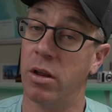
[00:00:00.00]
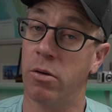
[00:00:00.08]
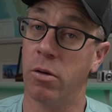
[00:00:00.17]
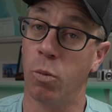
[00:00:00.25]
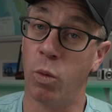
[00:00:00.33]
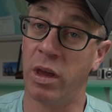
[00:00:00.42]

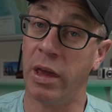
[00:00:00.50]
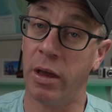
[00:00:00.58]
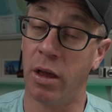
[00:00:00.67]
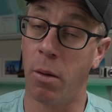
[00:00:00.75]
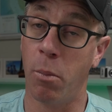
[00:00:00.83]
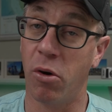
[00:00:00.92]
good at
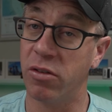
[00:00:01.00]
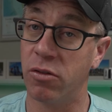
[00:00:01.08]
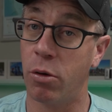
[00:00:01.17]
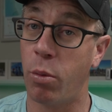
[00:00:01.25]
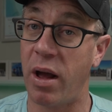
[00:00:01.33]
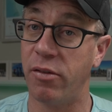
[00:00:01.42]
wicking
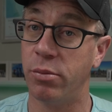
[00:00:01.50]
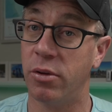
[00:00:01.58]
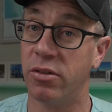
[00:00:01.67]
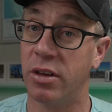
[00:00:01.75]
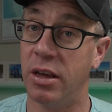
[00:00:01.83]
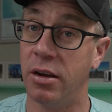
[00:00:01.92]
moisture away from the
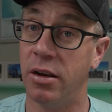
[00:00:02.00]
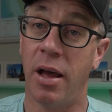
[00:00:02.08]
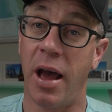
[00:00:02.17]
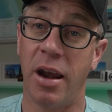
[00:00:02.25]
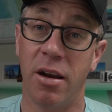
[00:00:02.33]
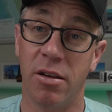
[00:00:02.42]
skin,
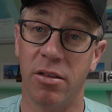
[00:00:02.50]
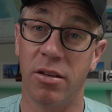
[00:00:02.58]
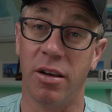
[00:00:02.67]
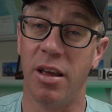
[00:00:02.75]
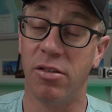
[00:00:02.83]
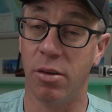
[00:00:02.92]
and it is
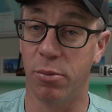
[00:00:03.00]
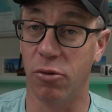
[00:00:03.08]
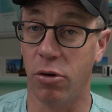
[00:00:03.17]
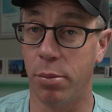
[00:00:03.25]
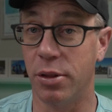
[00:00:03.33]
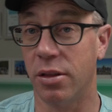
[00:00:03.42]
less
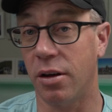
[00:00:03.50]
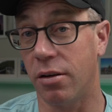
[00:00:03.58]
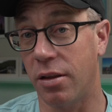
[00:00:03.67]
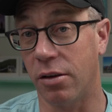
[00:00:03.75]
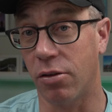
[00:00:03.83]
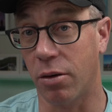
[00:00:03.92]
absorbent than
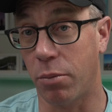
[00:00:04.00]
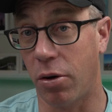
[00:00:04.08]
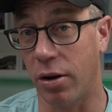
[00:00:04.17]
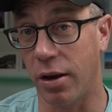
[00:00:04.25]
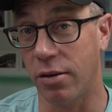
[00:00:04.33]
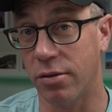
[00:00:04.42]
things like
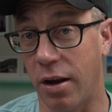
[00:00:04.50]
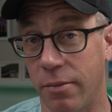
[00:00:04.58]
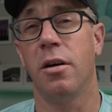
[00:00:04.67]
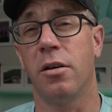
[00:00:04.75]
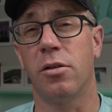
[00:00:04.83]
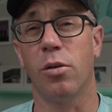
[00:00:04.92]
polyester.
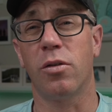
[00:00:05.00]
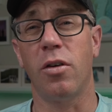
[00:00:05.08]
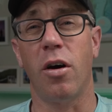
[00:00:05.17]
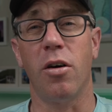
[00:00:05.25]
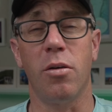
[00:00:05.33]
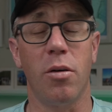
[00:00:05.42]
It's
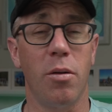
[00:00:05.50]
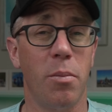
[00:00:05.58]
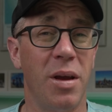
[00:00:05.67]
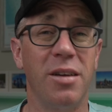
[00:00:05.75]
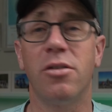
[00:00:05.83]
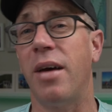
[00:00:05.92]
also
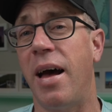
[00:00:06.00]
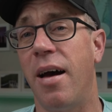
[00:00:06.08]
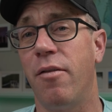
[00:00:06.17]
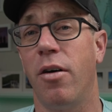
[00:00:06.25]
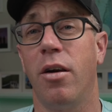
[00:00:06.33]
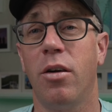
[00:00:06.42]
meant to
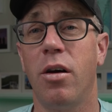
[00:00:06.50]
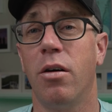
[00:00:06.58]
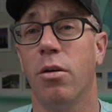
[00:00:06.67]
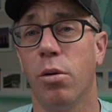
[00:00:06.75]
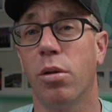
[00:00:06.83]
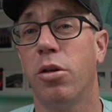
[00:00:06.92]
have
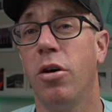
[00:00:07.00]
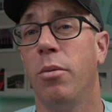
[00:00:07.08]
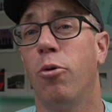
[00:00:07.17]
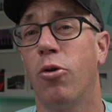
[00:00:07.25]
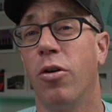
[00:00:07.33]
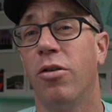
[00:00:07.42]
low
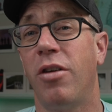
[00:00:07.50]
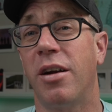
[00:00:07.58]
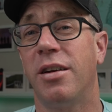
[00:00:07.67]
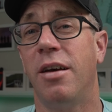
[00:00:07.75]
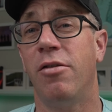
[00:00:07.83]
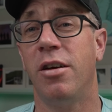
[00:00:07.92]
thermal
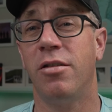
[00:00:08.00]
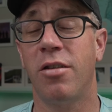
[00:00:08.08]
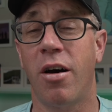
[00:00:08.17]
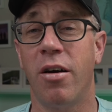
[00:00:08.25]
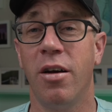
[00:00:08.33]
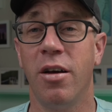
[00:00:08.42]
conductivity, so